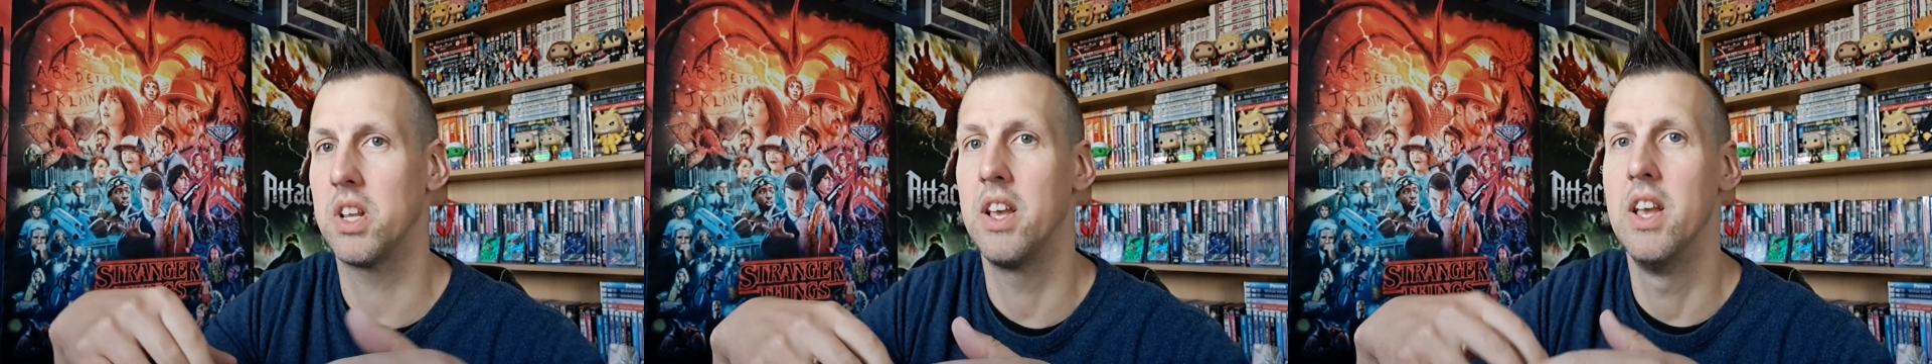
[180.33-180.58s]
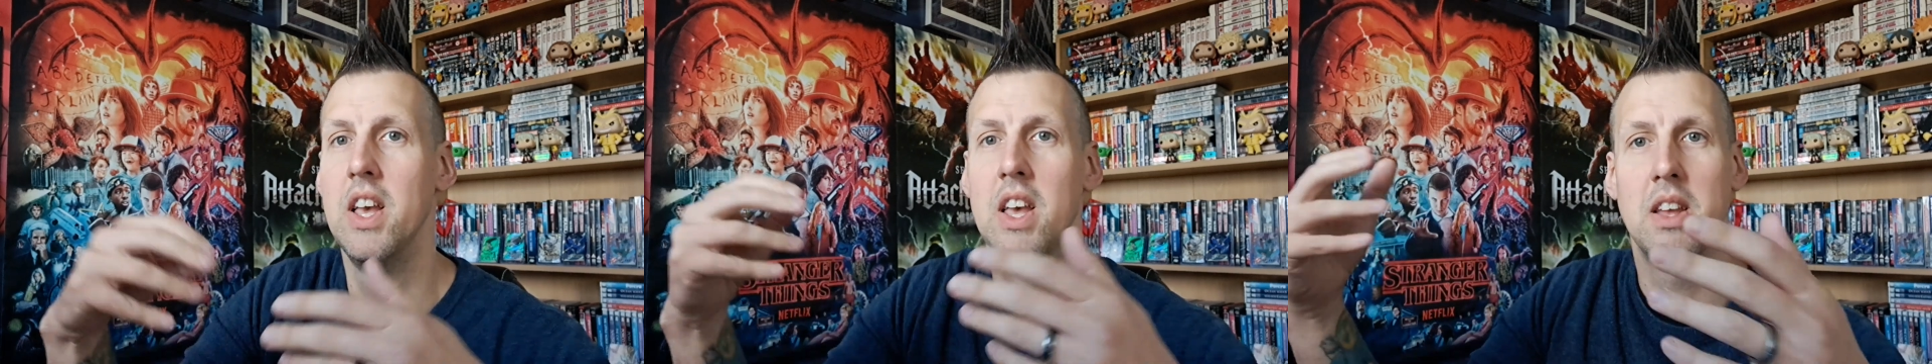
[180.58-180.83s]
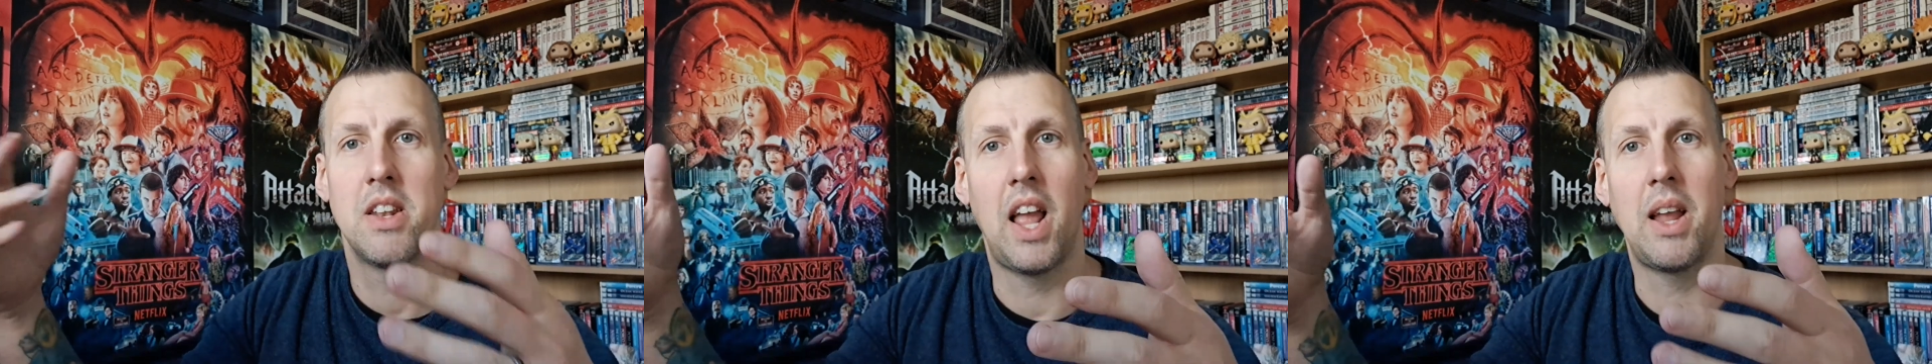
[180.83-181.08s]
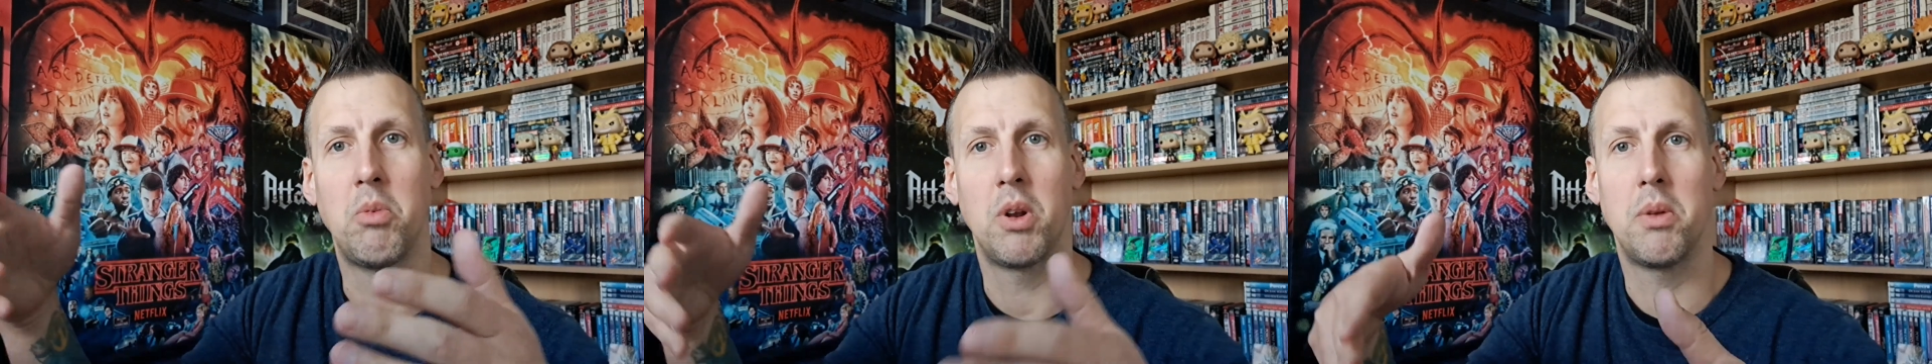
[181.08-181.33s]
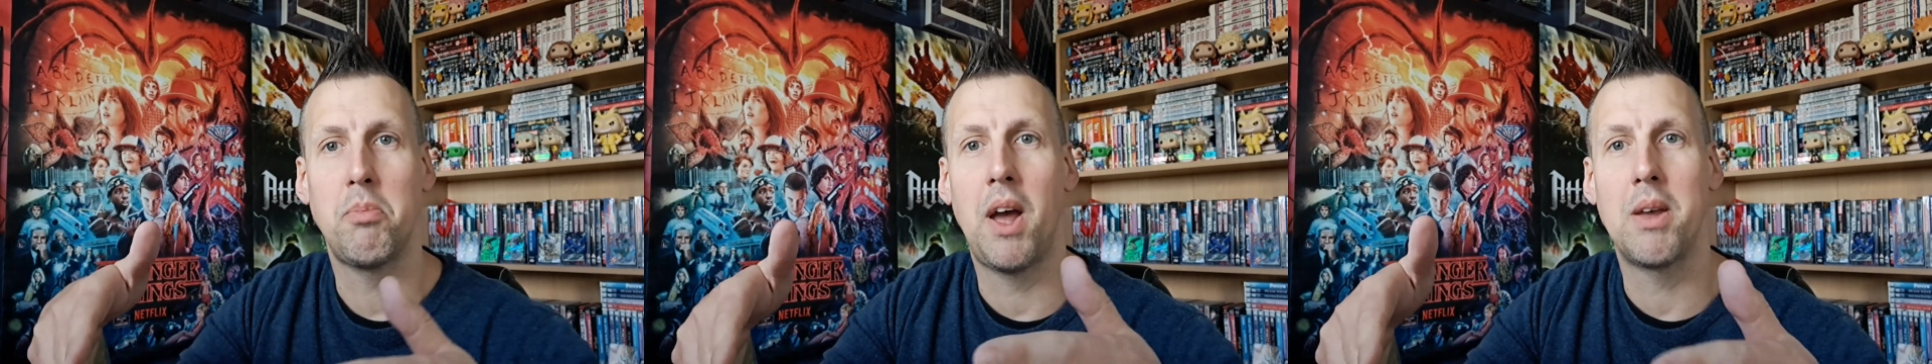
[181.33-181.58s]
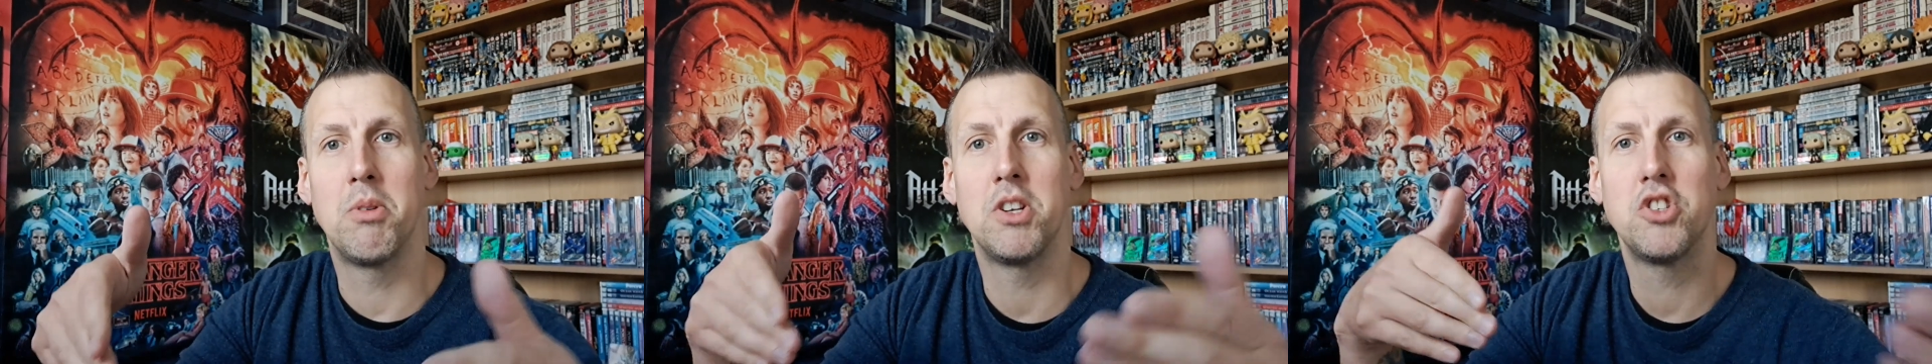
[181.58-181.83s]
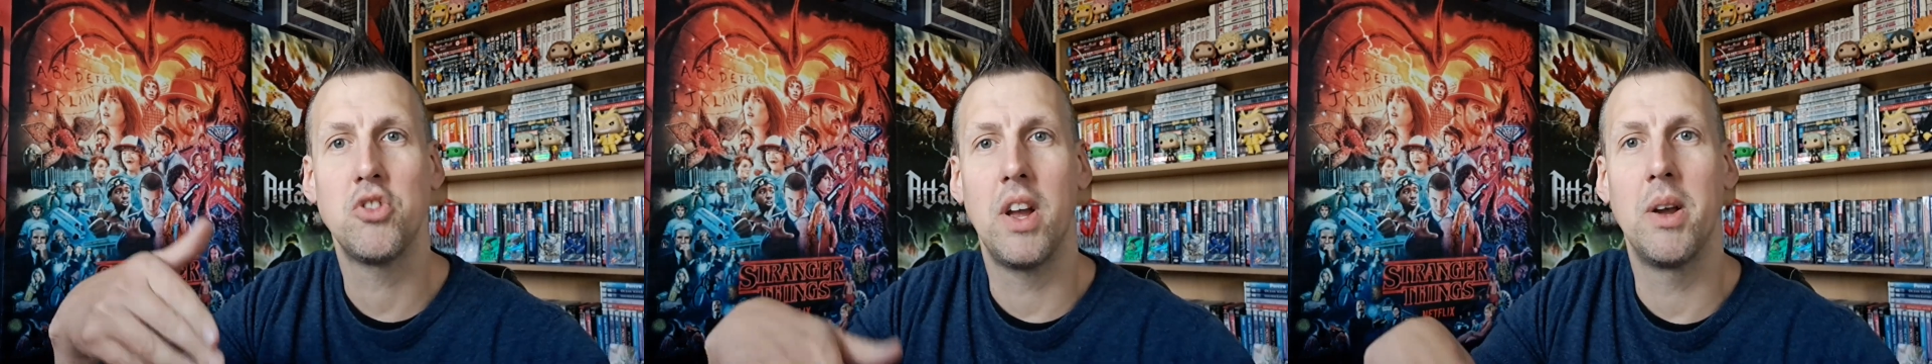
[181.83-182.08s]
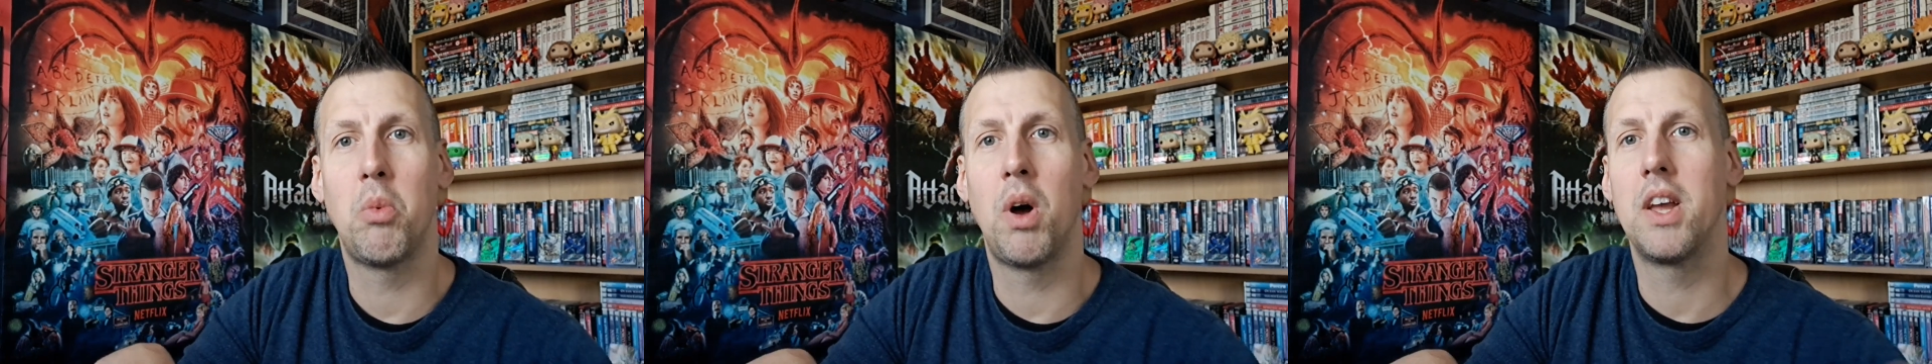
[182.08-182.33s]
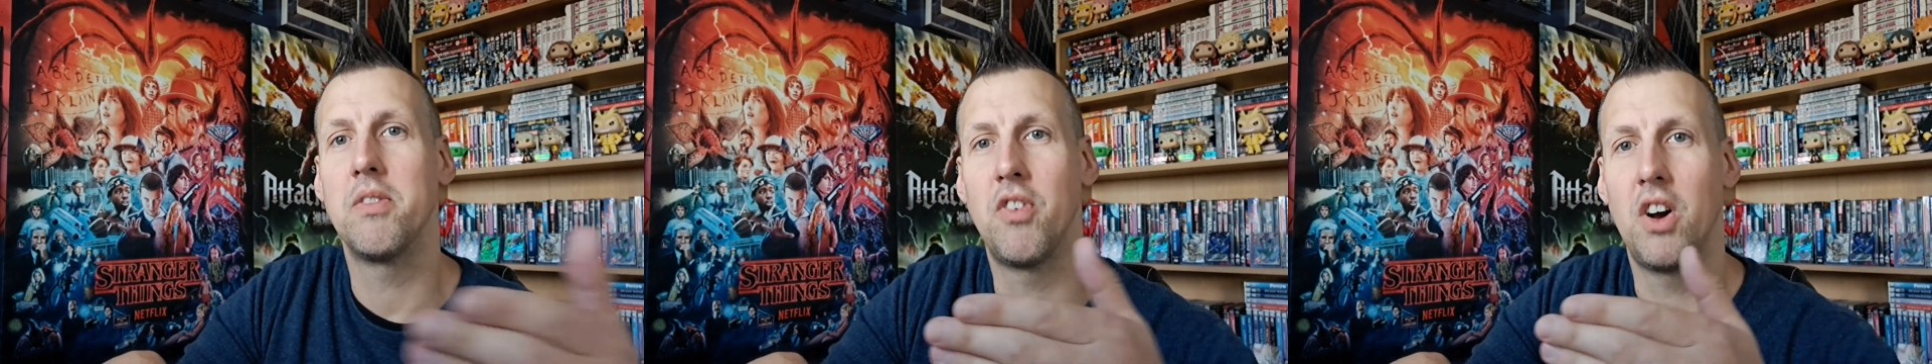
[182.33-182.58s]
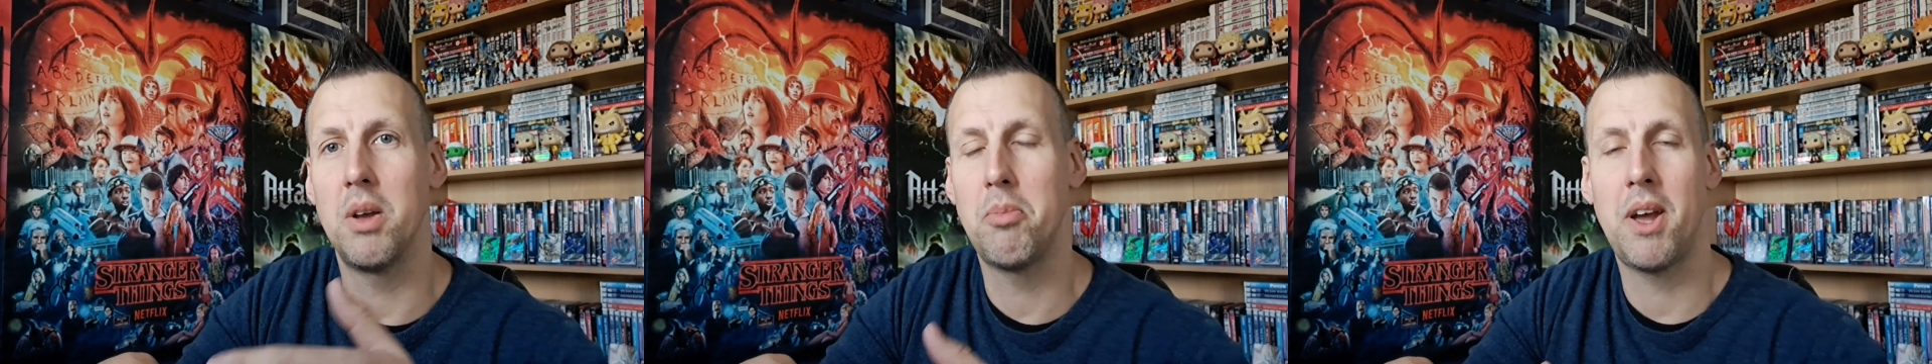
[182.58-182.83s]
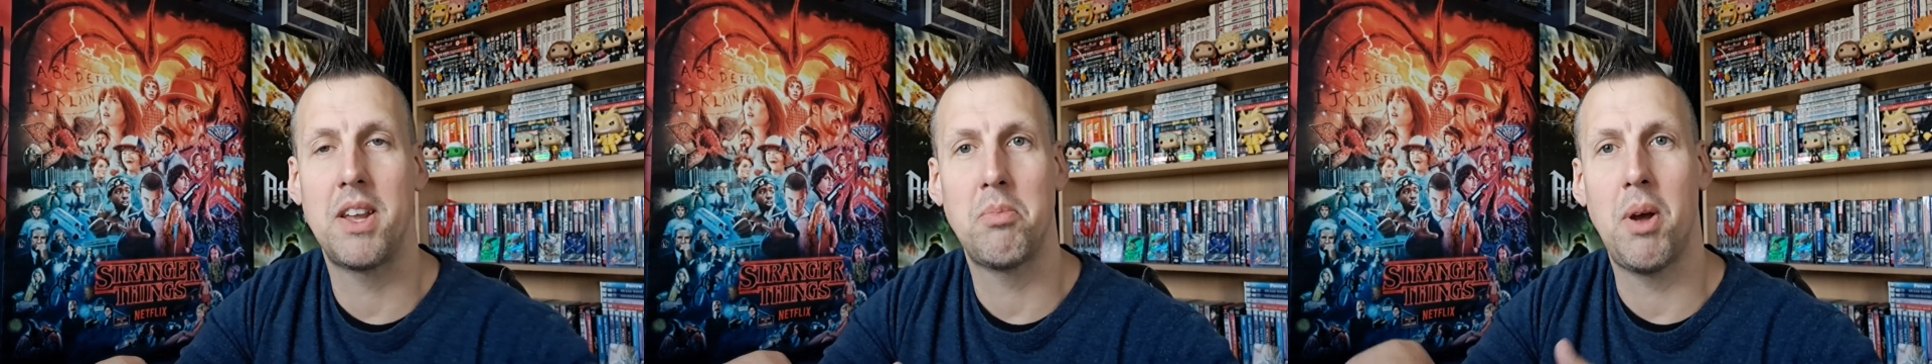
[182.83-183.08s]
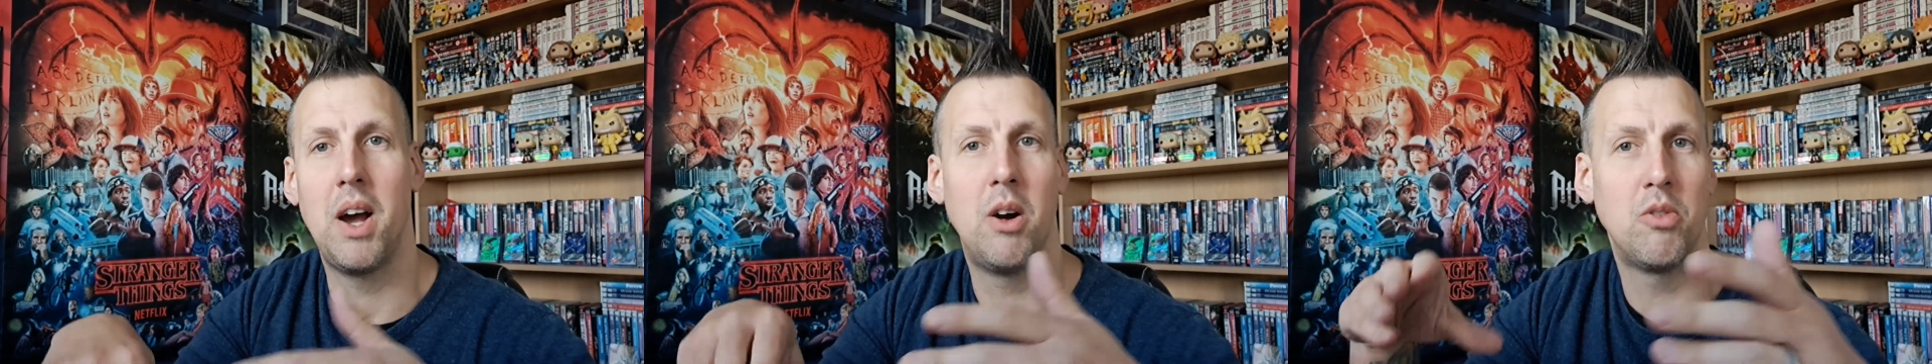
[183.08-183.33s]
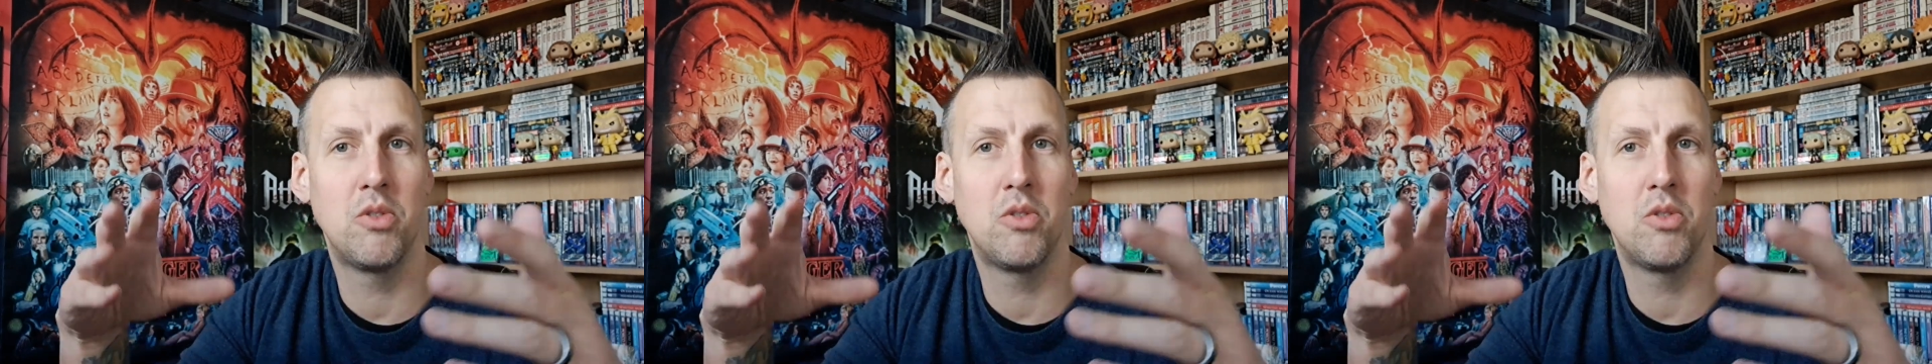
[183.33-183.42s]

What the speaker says: it. And they wanted payment straight away via PayPal.